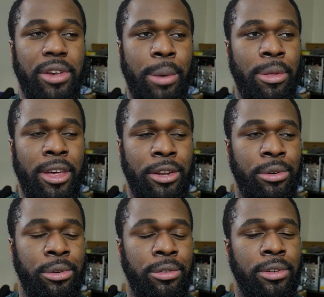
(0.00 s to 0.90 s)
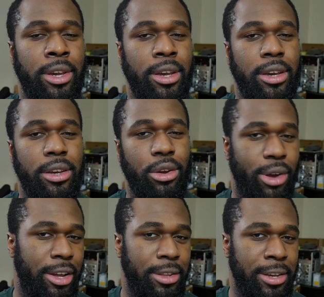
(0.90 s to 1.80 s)
hypotheticals
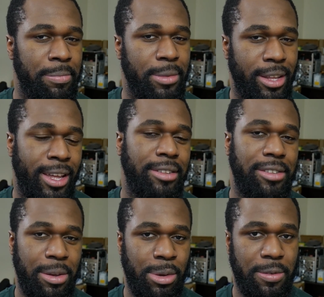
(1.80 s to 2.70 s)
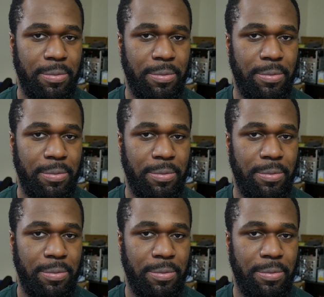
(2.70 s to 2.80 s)
correctly in that statement.